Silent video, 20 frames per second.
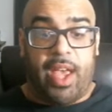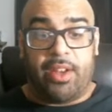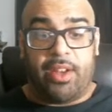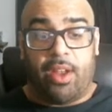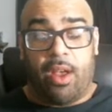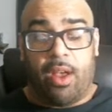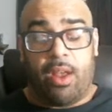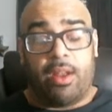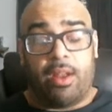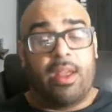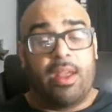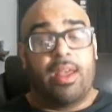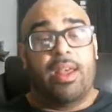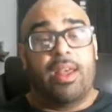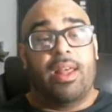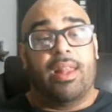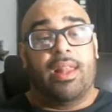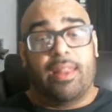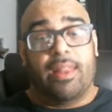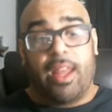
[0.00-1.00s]
on,
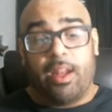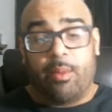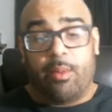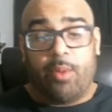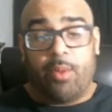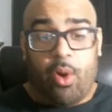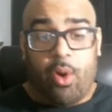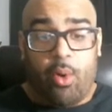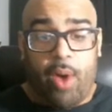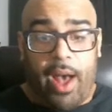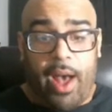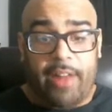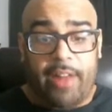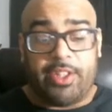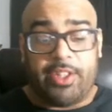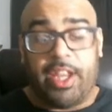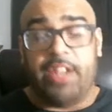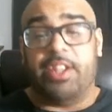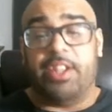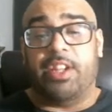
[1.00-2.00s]
let them know. I'll
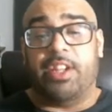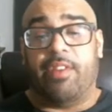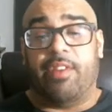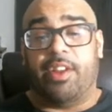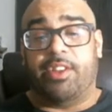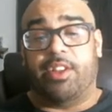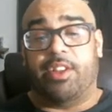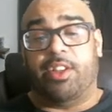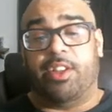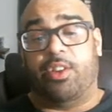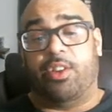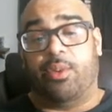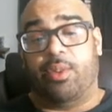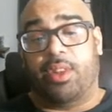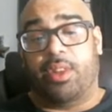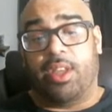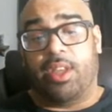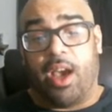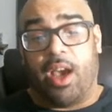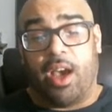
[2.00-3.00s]
change it eventually to
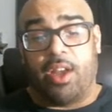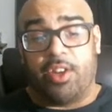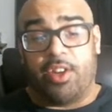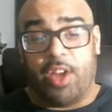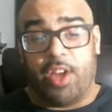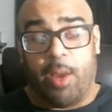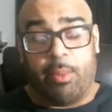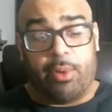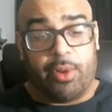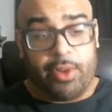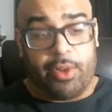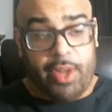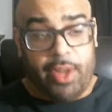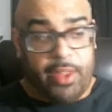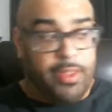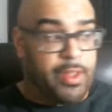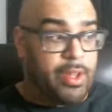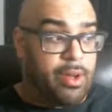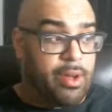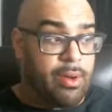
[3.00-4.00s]
the Double or
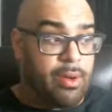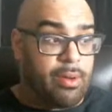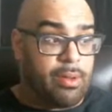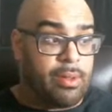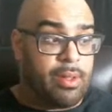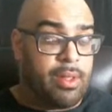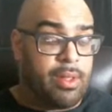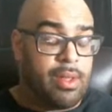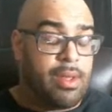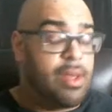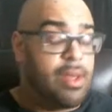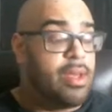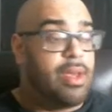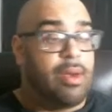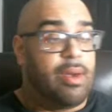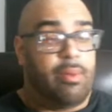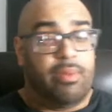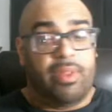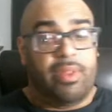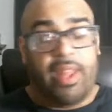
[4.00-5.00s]
Nothing goal.
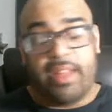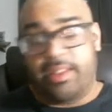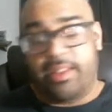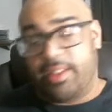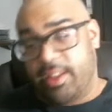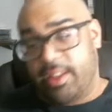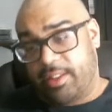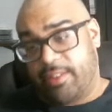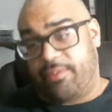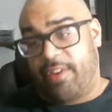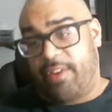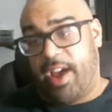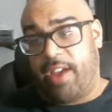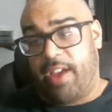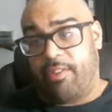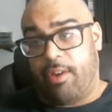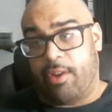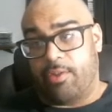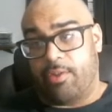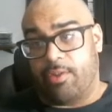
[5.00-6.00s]
Let's get to
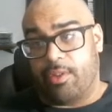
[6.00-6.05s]
500,